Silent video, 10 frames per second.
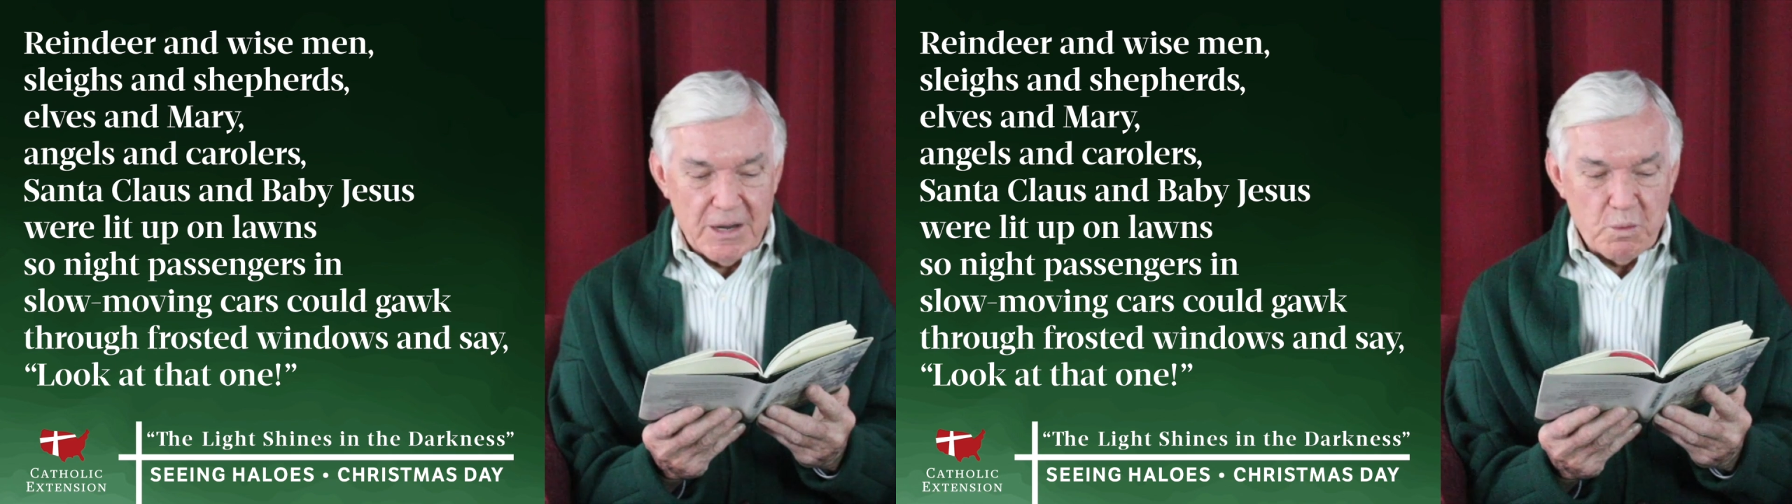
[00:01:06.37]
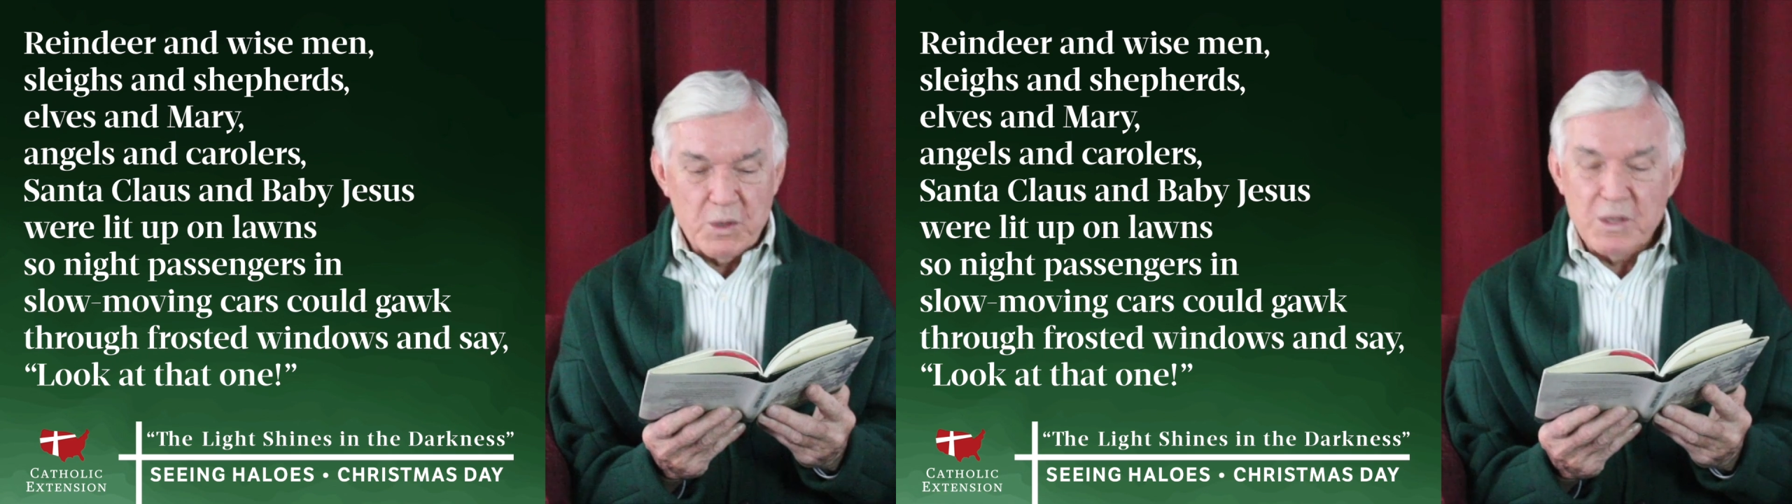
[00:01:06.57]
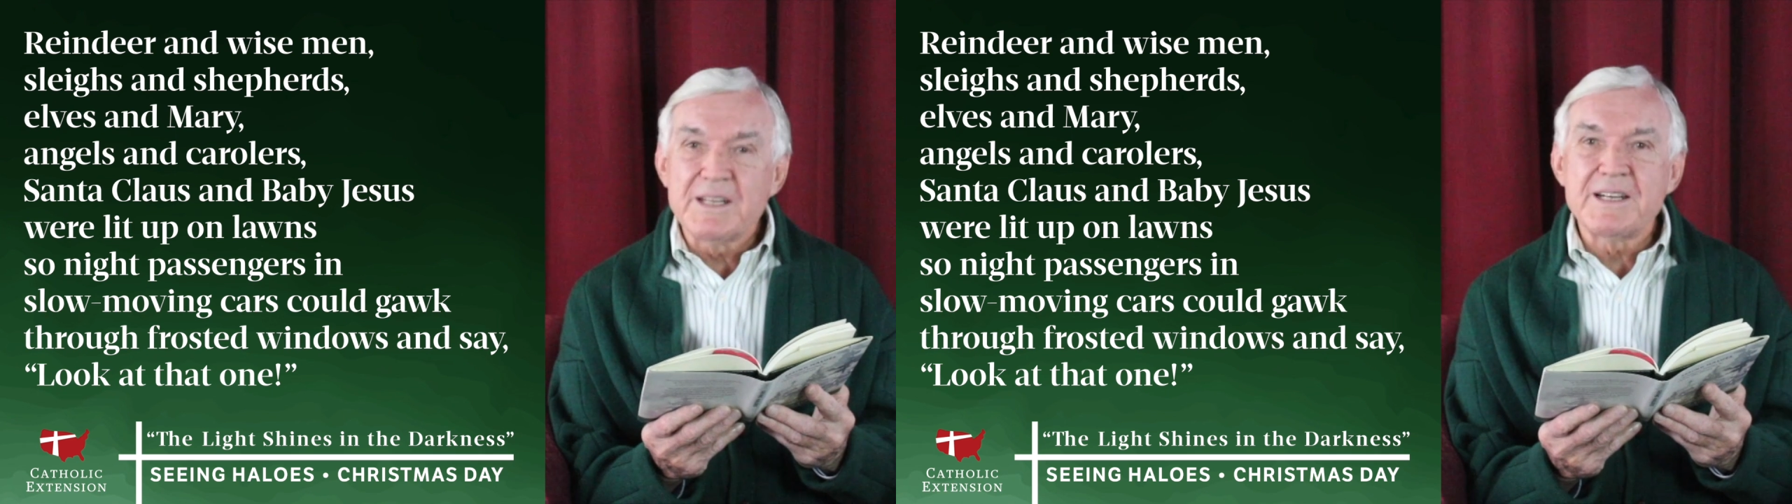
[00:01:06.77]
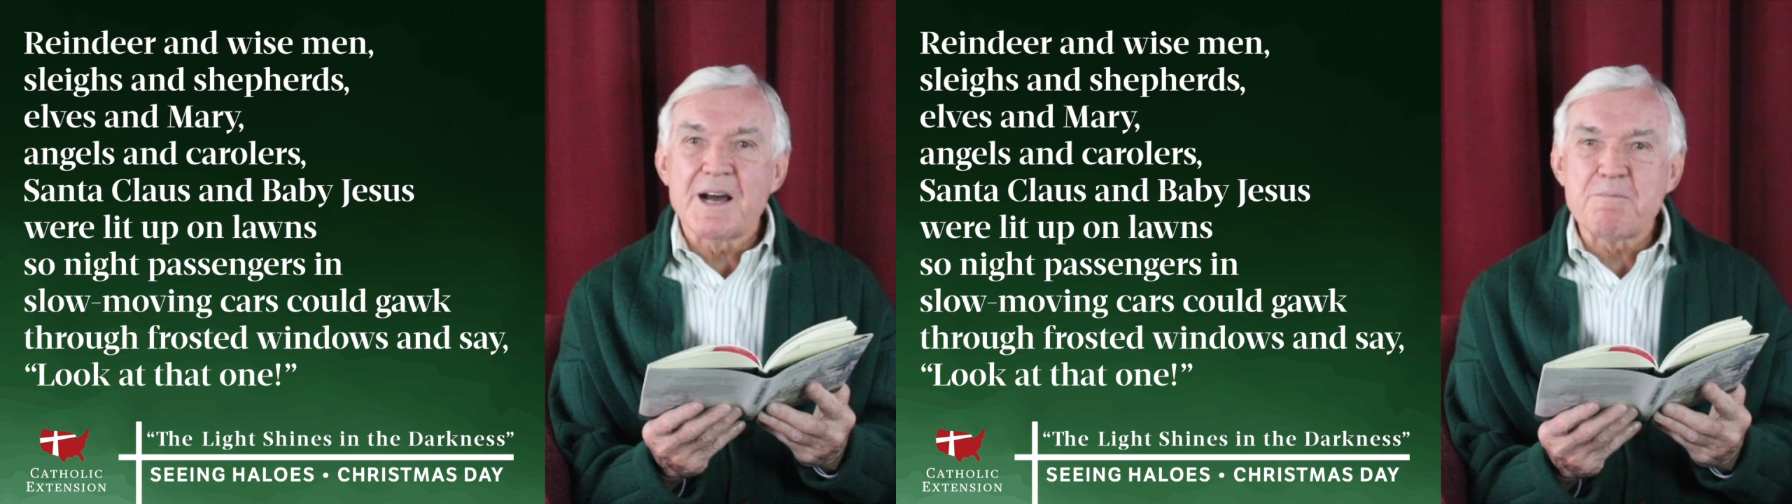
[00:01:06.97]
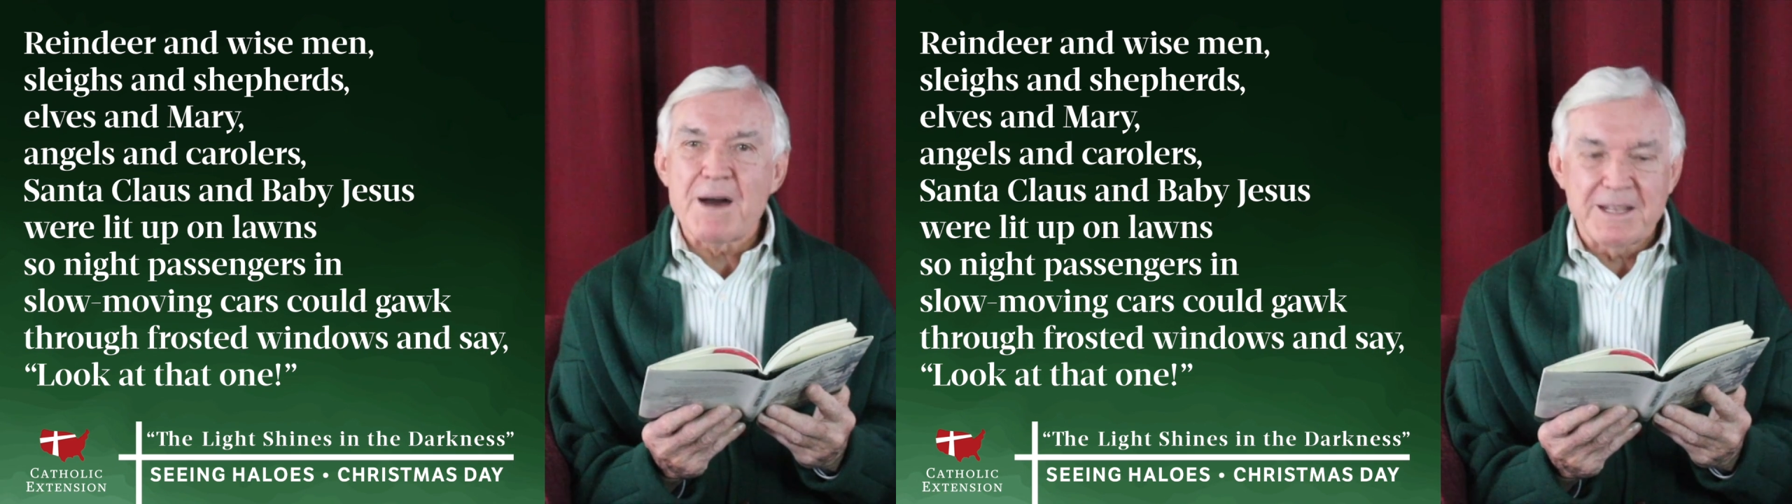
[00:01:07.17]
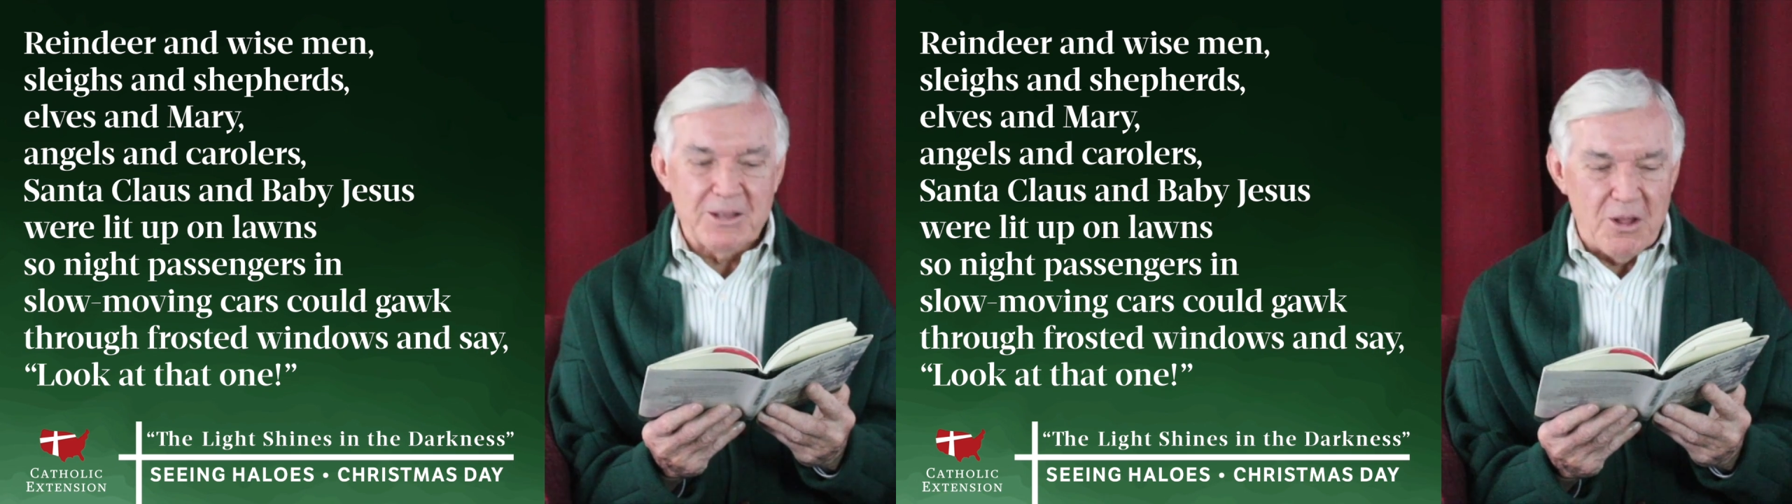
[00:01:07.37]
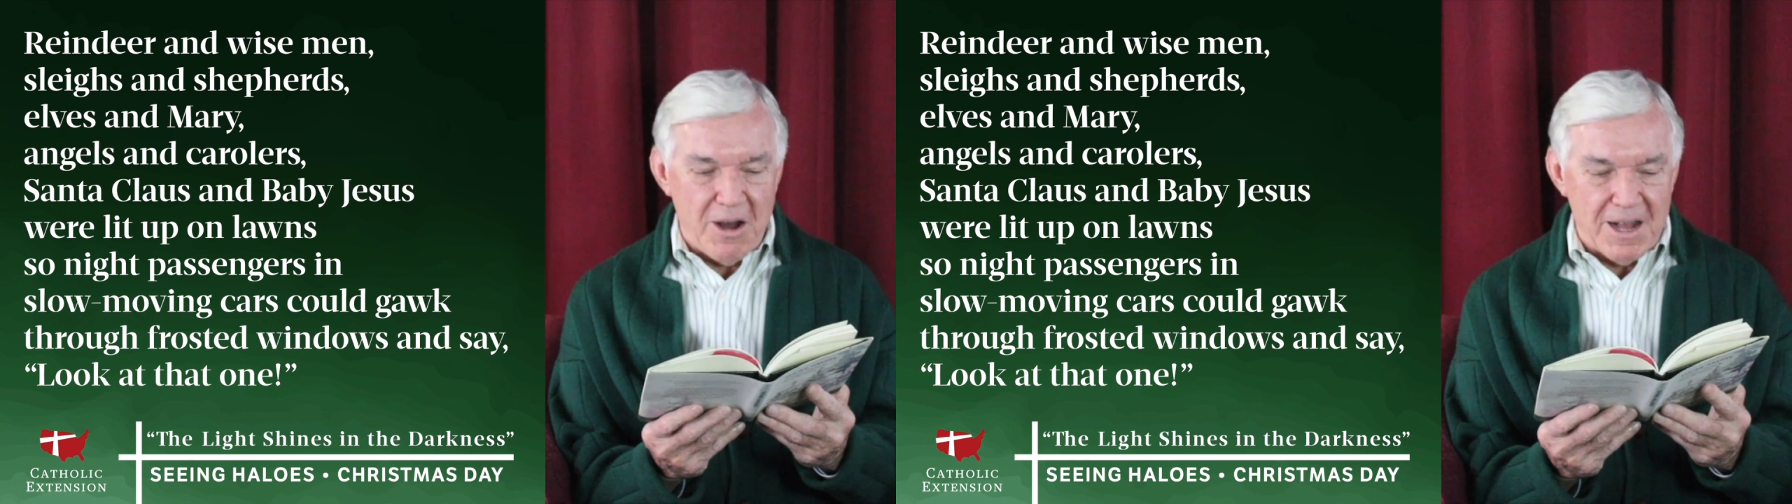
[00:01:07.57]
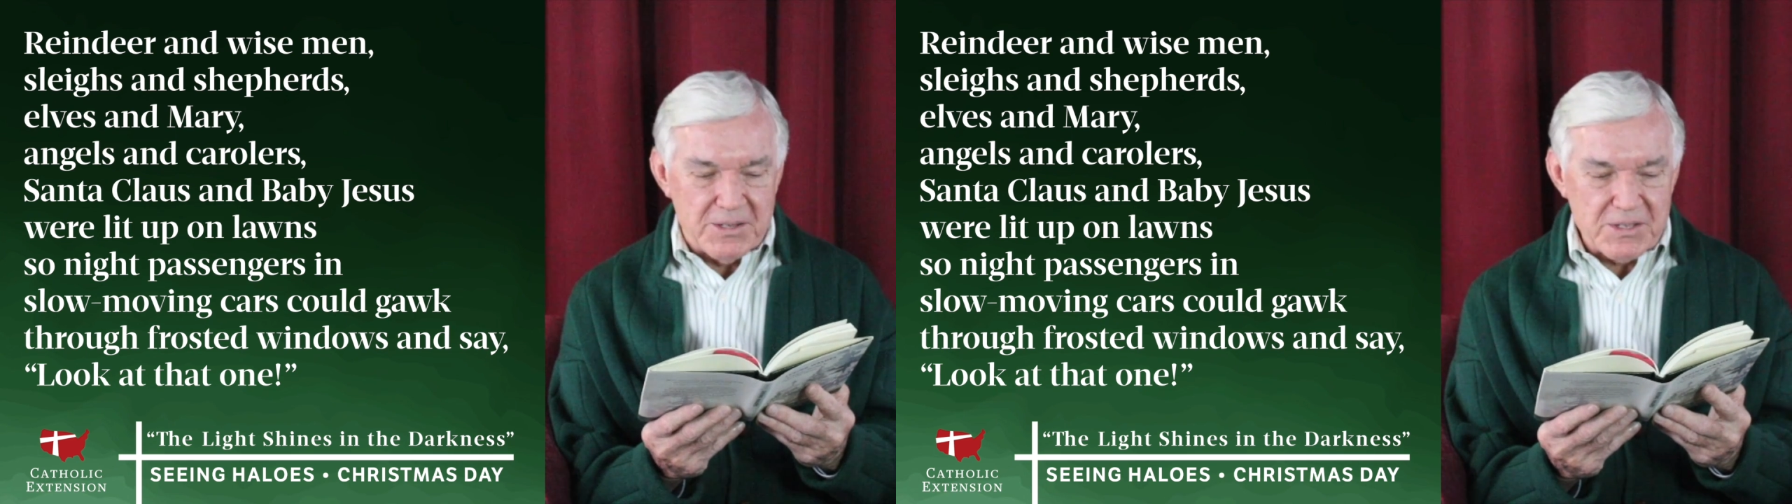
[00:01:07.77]
were lit up on
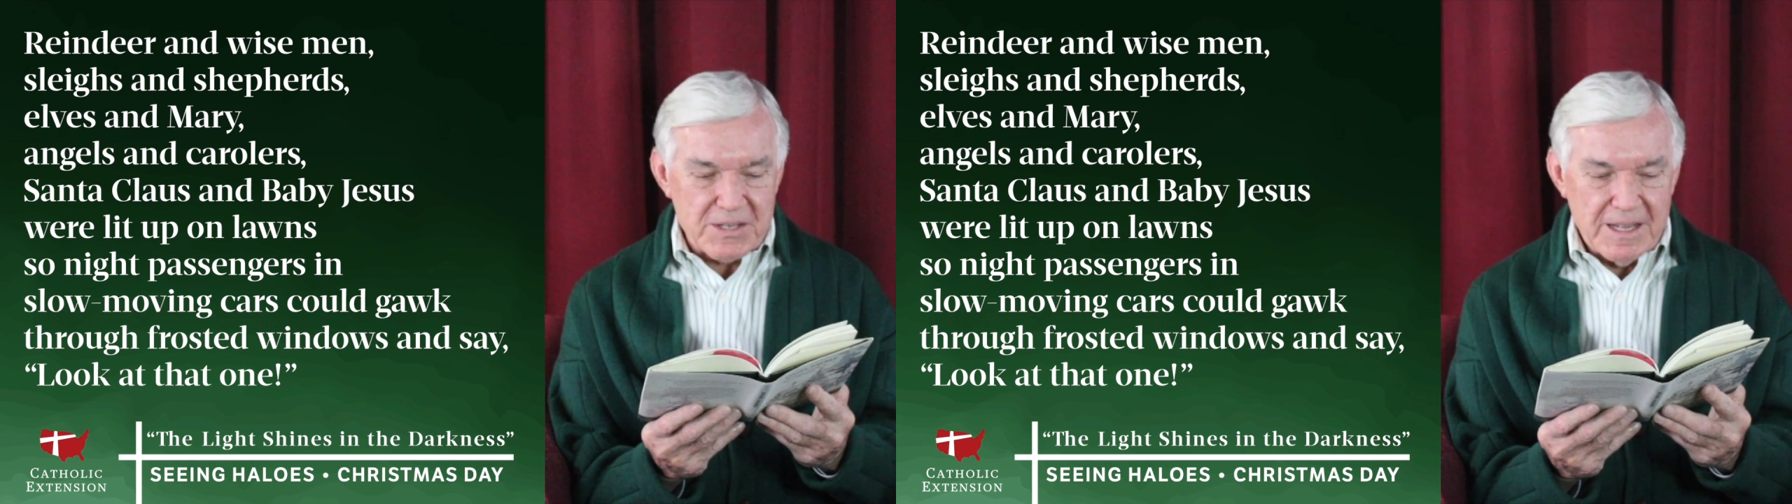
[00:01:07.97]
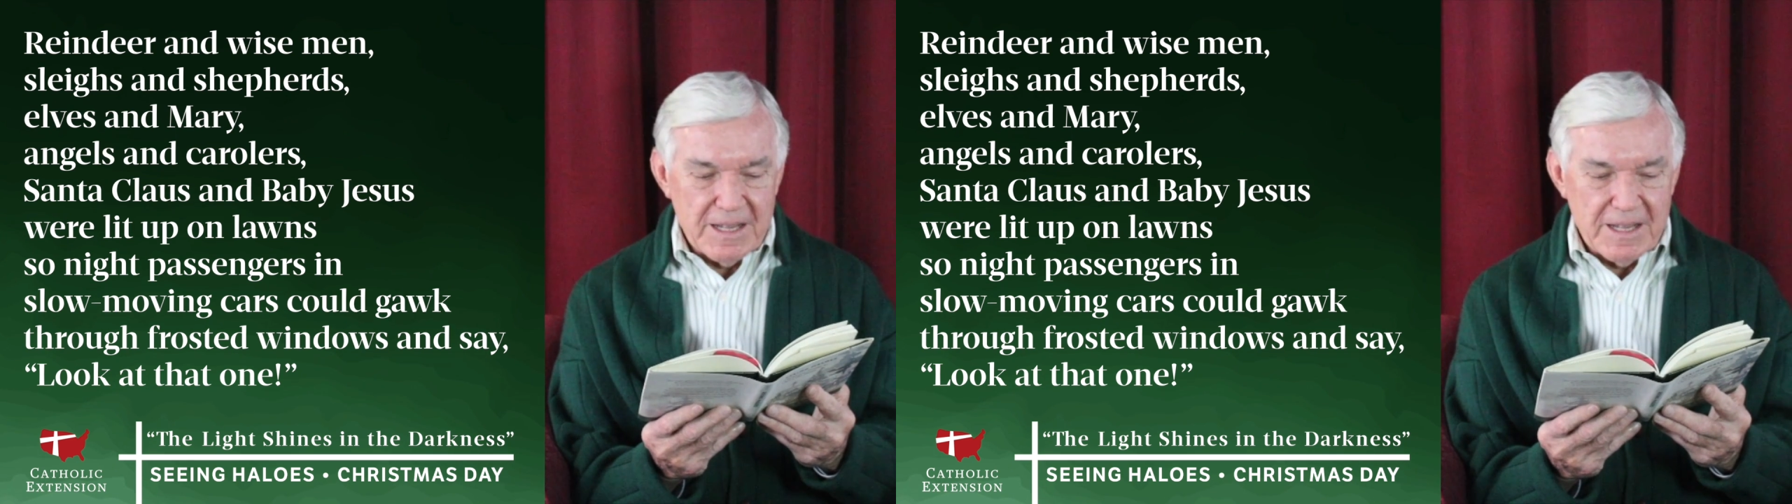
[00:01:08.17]
lawns